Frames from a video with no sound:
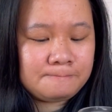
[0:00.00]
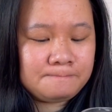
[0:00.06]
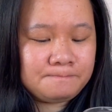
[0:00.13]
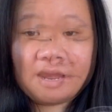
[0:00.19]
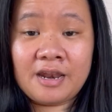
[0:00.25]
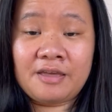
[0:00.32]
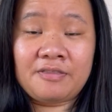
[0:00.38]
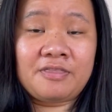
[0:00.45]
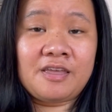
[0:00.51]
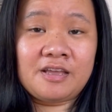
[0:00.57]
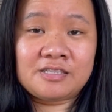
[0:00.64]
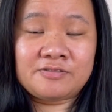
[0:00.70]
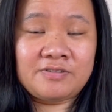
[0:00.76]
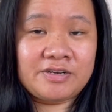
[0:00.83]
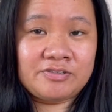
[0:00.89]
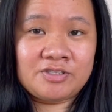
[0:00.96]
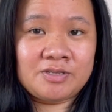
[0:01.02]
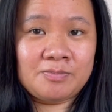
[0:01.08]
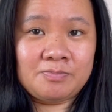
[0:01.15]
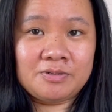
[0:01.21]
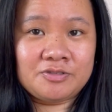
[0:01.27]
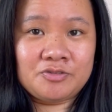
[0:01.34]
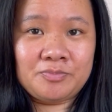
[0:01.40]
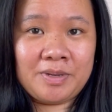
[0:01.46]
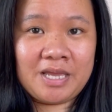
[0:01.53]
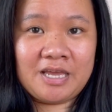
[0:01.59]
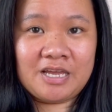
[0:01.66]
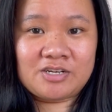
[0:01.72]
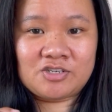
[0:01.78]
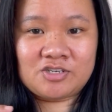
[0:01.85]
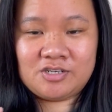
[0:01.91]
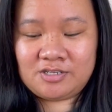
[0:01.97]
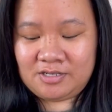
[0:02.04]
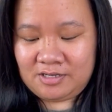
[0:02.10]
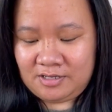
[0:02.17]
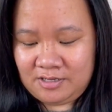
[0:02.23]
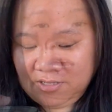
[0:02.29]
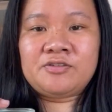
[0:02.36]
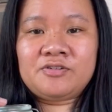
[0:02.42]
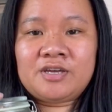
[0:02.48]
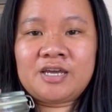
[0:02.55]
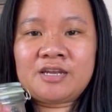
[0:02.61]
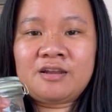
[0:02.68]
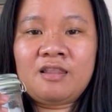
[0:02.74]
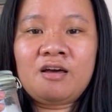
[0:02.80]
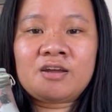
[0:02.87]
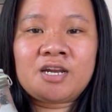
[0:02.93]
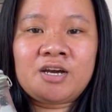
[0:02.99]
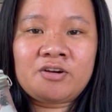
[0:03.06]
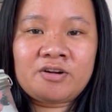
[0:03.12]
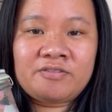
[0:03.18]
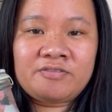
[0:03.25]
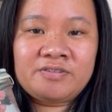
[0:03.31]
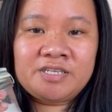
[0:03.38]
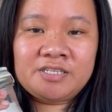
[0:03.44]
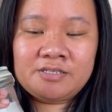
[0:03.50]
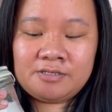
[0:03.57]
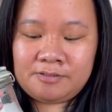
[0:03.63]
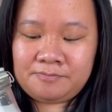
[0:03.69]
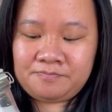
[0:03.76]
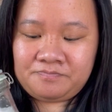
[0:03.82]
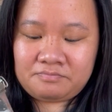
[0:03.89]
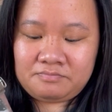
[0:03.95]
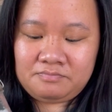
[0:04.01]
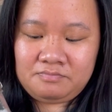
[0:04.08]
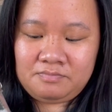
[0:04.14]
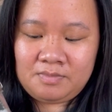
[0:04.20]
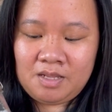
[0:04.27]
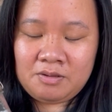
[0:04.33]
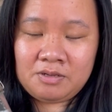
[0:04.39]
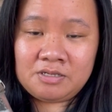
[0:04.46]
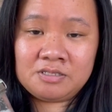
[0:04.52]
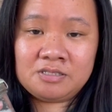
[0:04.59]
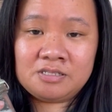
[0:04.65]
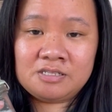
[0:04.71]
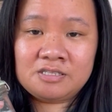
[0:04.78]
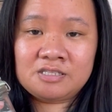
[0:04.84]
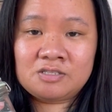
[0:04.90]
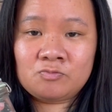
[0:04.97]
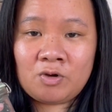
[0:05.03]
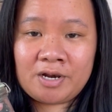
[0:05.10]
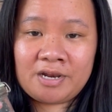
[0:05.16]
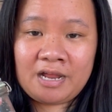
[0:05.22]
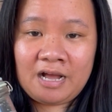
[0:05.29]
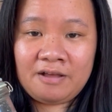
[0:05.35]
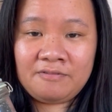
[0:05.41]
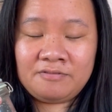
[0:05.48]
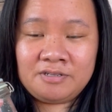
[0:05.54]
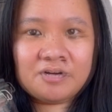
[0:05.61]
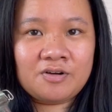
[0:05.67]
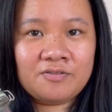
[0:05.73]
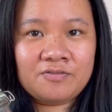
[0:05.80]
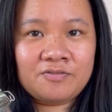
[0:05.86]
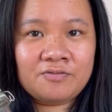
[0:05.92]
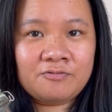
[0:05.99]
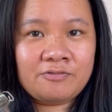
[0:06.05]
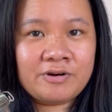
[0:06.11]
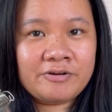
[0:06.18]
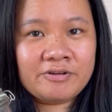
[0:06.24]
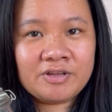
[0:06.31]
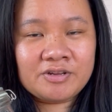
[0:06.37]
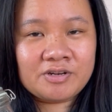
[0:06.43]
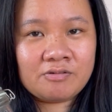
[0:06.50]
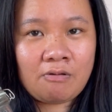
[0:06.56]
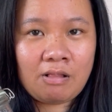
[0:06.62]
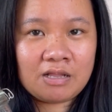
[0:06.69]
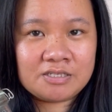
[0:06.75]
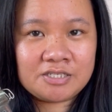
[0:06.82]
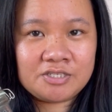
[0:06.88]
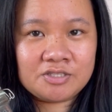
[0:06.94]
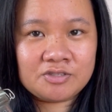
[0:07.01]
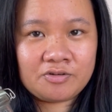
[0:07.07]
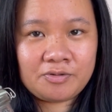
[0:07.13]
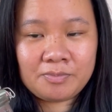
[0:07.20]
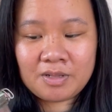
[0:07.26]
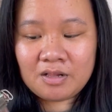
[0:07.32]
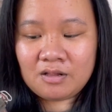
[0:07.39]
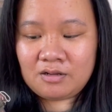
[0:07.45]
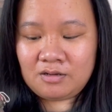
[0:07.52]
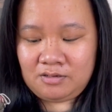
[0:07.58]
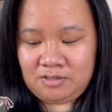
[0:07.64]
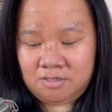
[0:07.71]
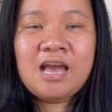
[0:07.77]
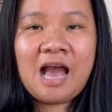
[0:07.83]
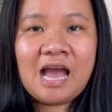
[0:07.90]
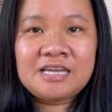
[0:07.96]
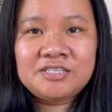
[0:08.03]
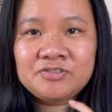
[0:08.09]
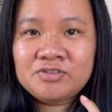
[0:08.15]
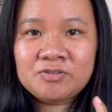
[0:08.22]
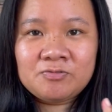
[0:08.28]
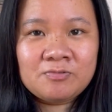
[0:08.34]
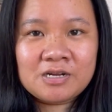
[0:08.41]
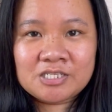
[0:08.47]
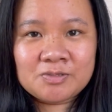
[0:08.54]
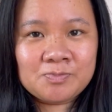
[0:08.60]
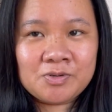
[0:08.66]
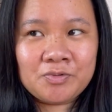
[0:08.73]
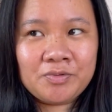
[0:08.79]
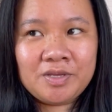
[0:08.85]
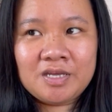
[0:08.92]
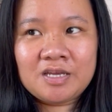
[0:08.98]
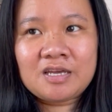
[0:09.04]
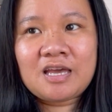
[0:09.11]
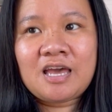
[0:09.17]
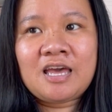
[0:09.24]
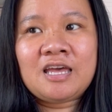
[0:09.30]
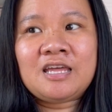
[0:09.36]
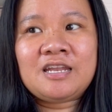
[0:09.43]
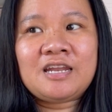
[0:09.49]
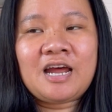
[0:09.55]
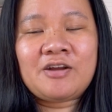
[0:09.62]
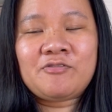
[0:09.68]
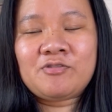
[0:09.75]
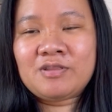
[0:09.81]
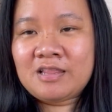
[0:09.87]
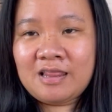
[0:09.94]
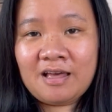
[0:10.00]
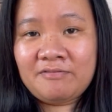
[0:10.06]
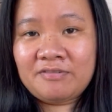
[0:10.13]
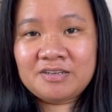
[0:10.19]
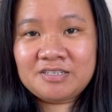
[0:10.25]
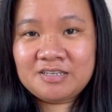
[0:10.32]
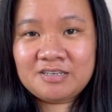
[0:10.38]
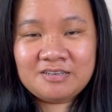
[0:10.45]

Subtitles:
And I think it's very simple to make actually. You get a lot out of it, because this is 1.5 liters of very good quality soy milk. I do it once per week and I really love it.